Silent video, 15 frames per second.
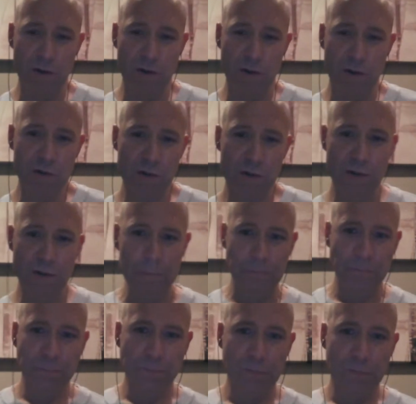years.
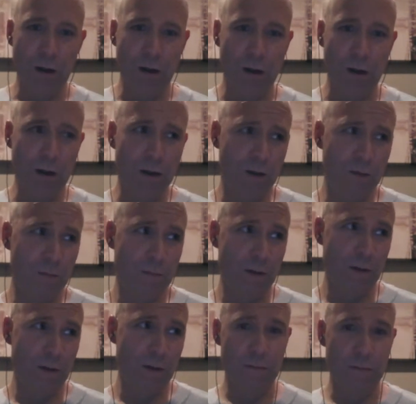
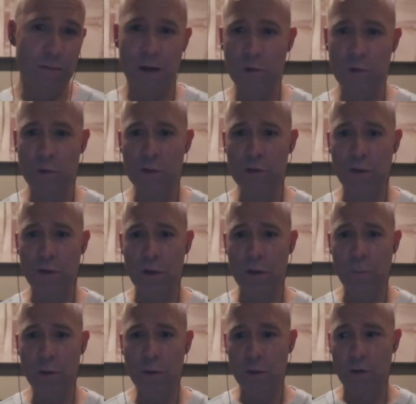They outsourced our
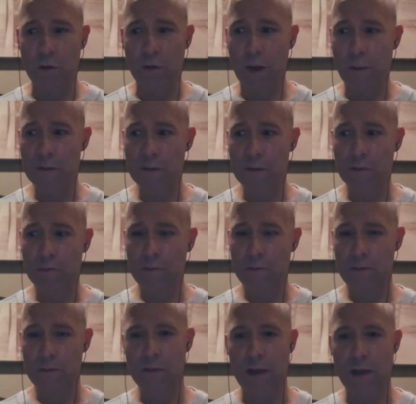computer ops
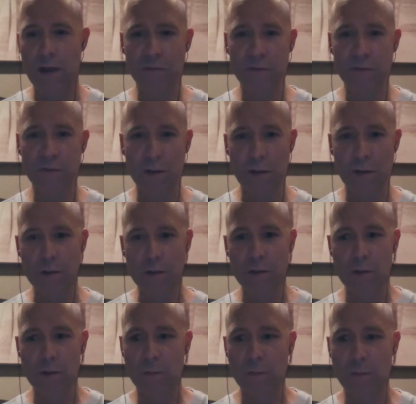staff to like a
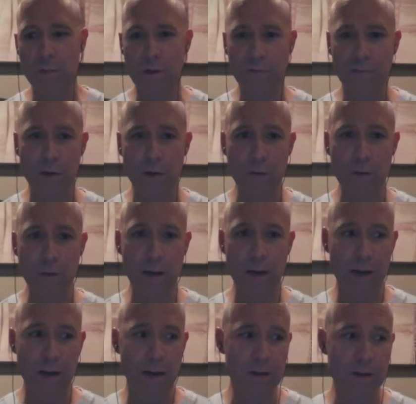third-party firm,
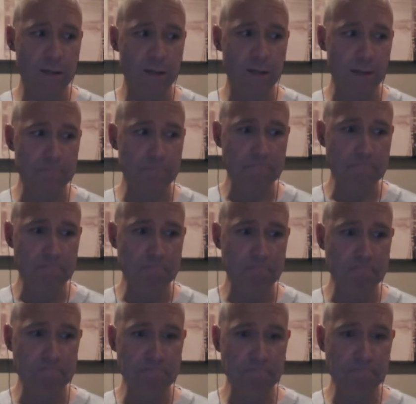and
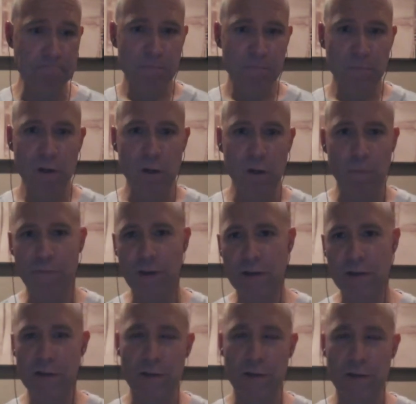we've
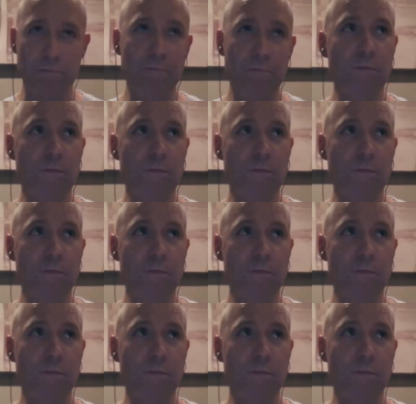had some.